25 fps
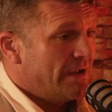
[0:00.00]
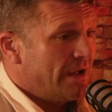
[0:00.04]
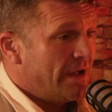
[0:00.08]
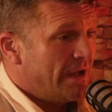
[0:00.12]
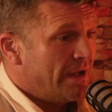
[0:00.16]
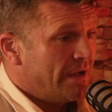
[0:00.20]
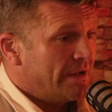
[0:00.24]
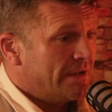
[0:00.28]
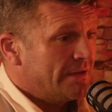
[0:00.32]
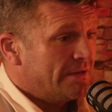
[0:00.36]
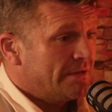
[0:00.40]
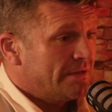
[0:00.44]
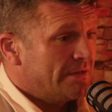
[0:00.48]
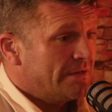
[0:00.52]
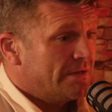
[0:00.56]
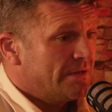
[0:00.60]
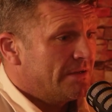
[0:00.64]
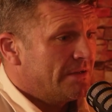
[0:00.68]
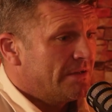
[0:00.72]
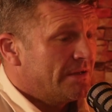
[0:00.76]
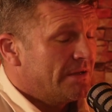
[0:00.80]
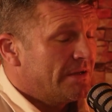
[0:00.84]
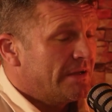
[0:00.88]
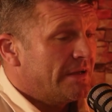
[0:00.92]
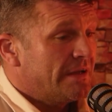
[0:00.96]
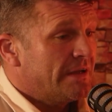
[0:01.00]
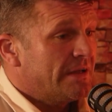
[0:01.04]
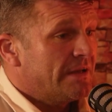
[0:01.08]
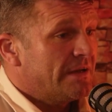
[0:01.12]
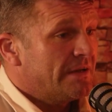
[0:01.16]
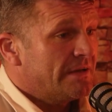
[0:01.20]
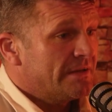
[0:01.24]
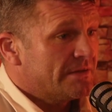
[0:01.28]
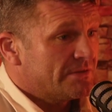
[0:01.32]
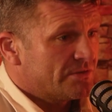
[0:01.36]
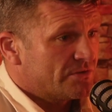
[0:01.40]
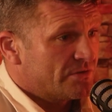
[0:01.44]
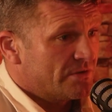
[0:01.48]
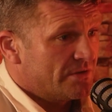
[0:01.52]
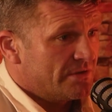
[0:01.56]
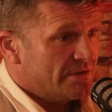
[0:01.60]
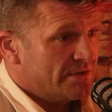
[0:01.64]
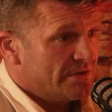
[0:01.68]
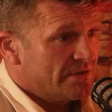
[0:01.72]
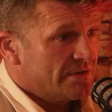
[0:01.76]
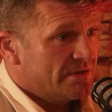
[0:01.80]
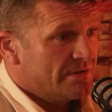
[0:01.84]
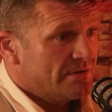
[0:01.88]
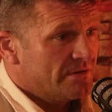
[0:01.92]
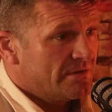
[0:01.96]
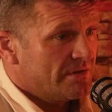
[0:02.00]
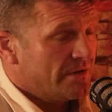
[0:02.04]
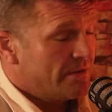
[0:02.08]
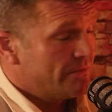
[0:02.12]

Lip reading: and he literally,